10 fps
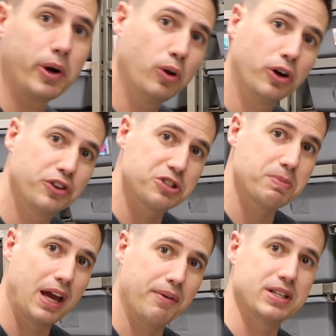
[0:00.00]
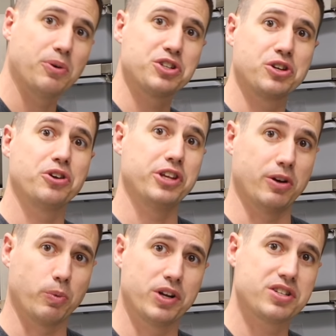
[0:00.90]
we go look at those babies, I wanna show you the
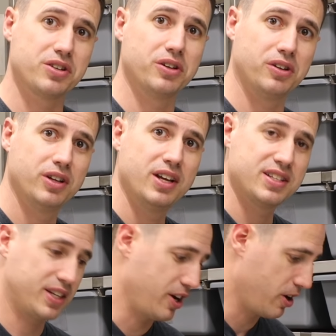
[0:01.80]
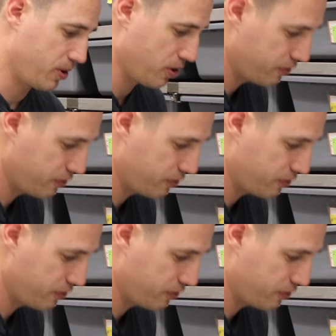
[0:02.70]
original scarecrow